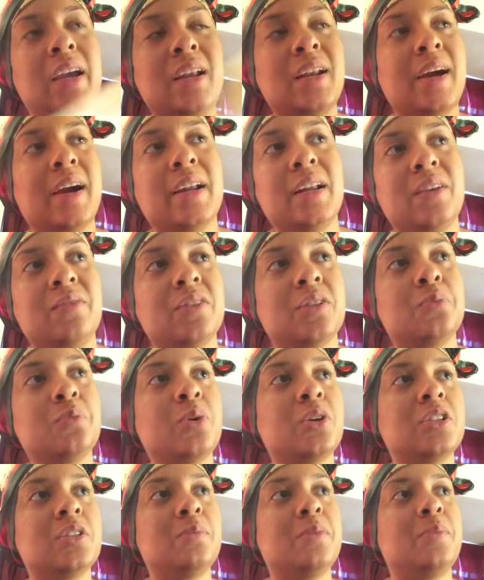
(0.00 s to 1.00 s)
they're not even
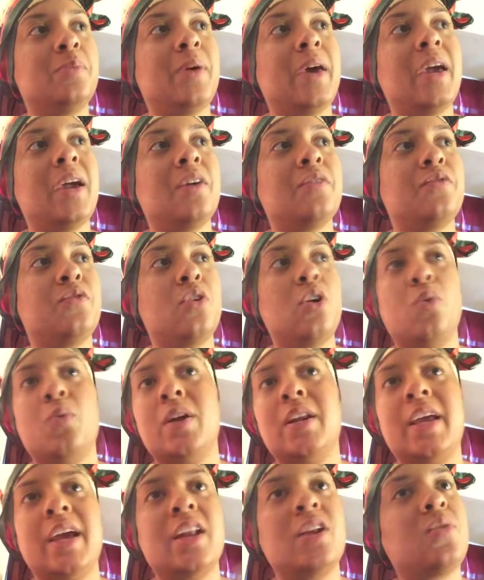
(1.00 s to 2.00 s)
supposed to be paying for
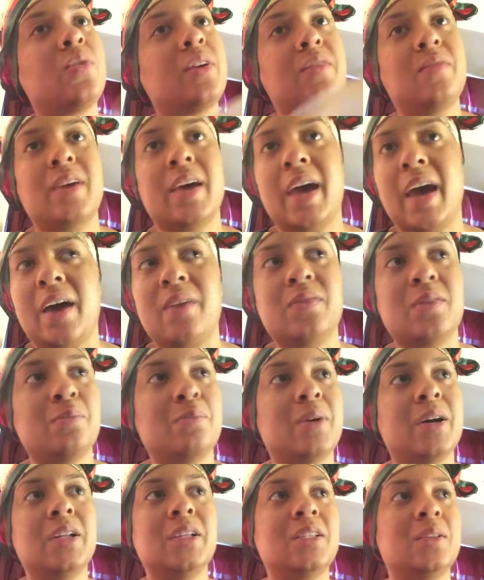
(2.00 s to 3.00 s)
when they don't even have the
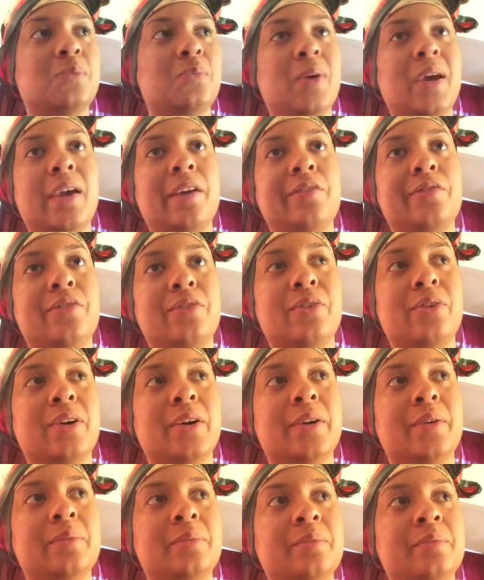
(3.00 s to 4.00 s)
money to pay
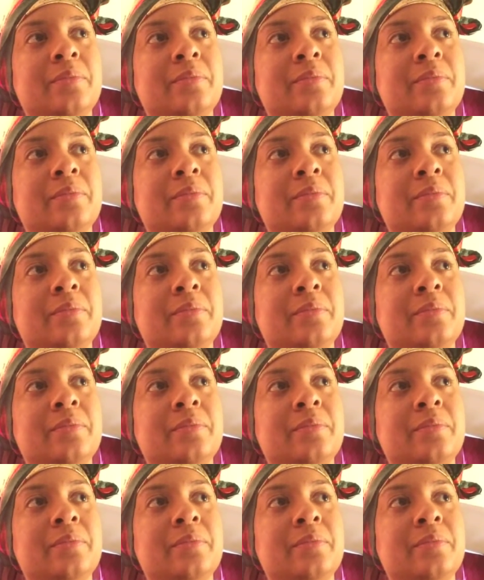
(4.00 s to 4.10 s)
for it.